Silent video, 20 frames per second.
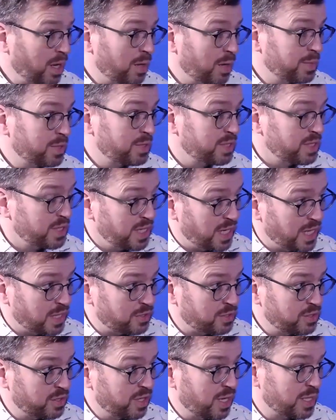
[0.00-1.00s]
I'm a senior
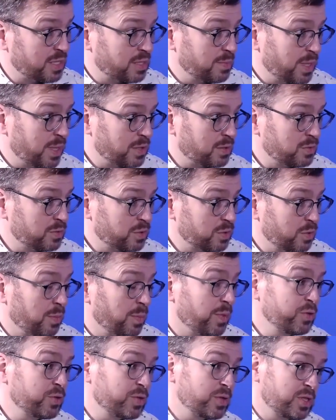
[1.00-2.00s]
lecturer at Aston Medical School,
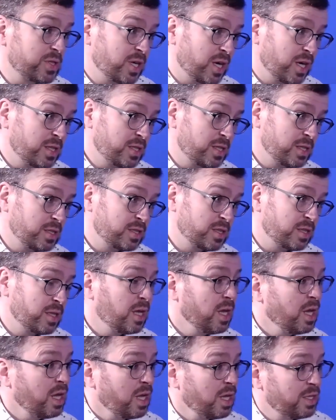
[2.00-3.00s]
also a dietitian
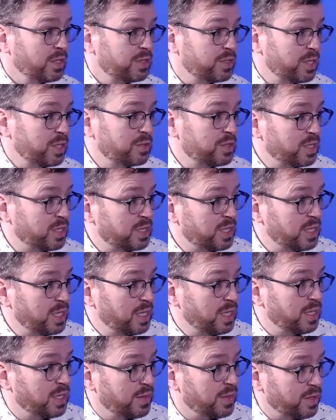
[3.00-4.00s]
and associate
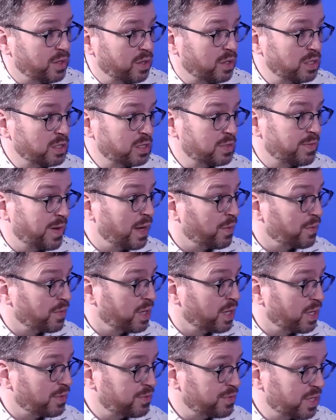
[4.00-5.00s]
dean in the College of Health and
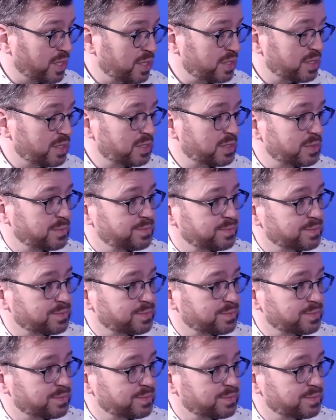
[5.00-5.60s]
Life Sciences.